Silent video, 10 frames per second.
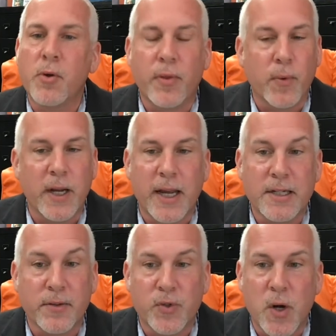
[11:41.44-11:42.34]
3
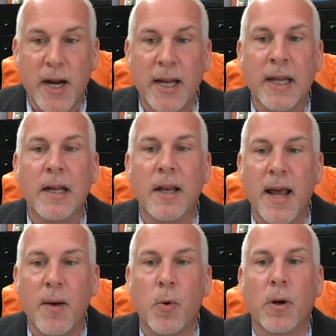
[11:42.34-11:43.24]
days of training,
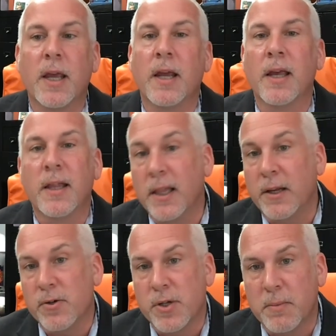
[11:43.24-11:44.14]
networking, and
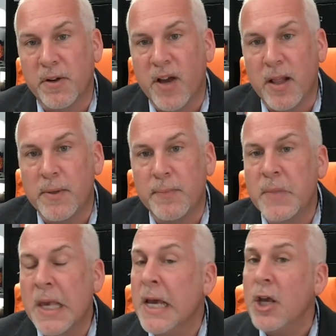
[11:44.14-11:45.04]
leadership development.
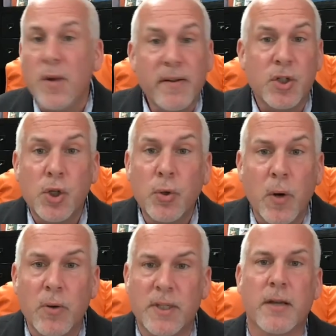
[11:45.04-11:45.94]
You have two
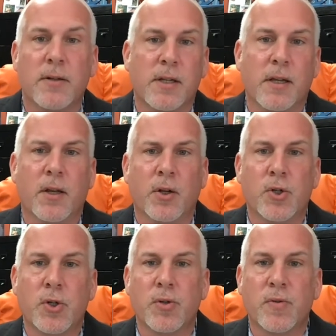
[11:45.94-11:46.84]
hotels that you can
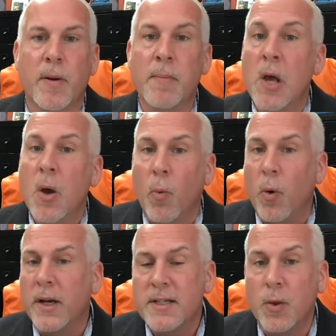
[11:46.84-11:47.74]
choose from.
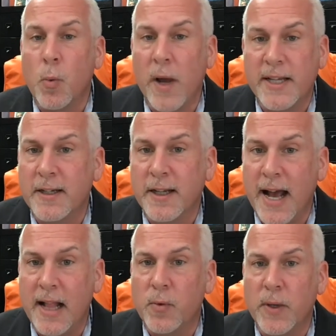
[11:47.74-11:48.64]
One is the Westin
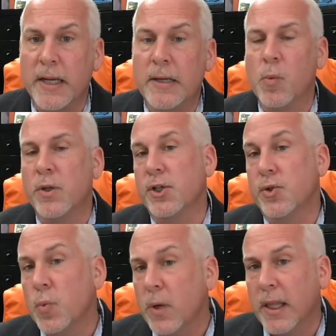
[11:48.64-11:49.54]
Galleria, which is
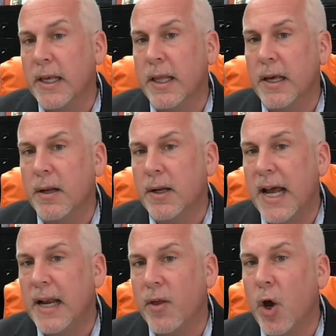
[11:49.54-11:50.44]
really the
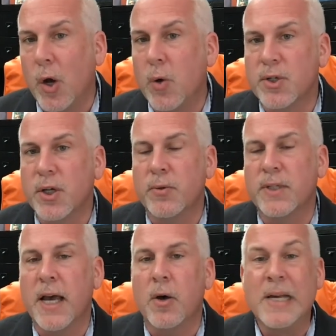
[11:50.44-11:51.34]
kind of the host
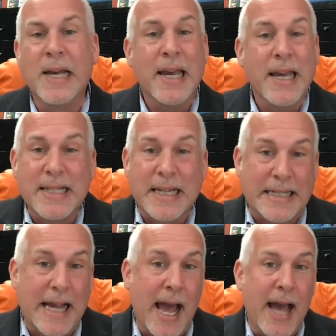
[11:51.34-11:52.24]
hotel. It's
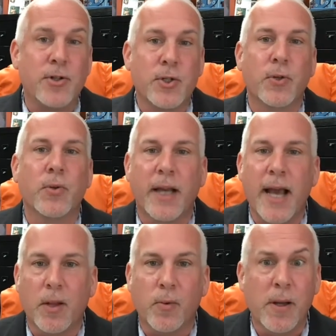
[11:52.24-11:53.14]
attached to the
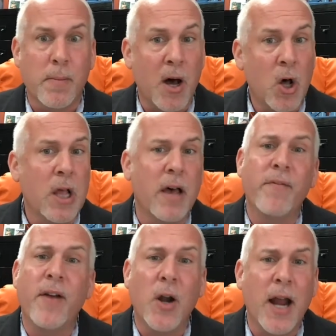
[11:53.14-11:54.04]
Galleria Mall, a
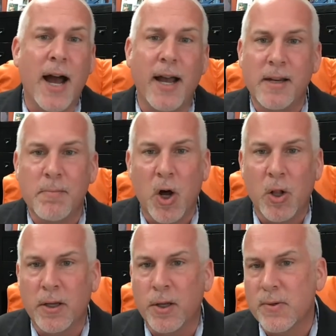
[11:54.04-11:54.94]
very high-end
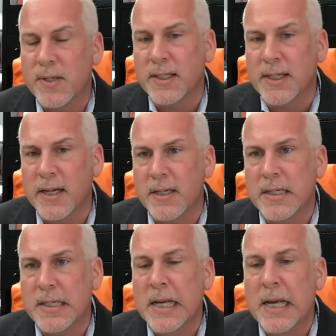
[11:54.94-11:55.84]
mall in Houston,
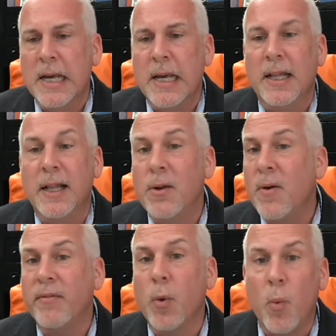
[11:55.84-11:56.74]
Texas. And then you
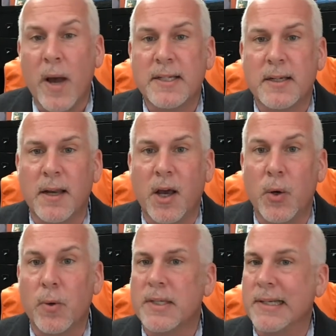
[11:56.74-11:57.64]
have the Westin
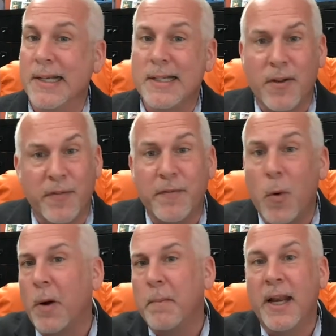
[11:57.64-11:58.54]
Oaks. It's a
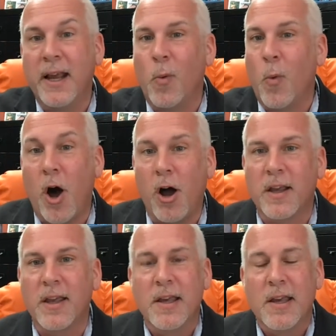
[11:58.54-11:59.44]
4-minute walk
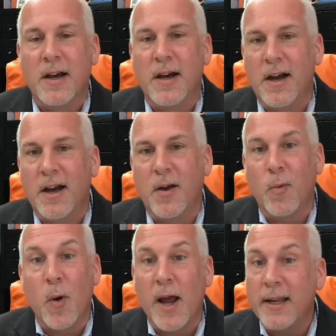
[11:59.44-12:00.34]

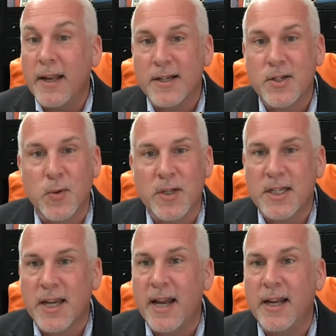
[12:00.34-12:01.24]
right next to a
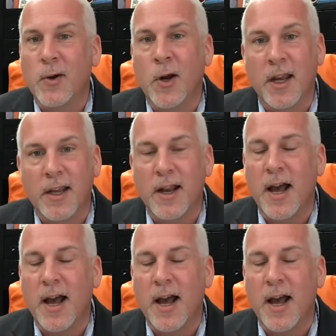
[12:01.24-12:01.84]
skating rink and